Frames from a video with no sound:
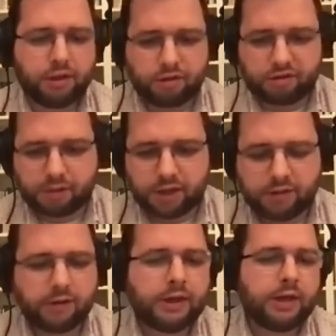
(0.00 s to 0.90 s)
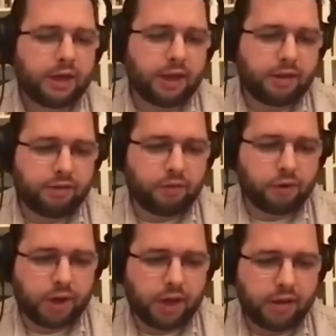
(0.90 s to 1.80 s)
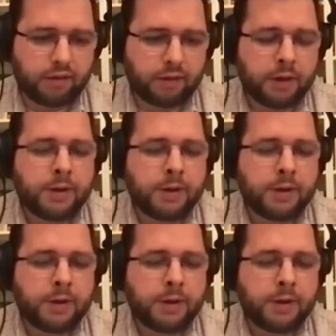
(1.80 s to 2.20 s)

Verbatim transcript: the split in 1848,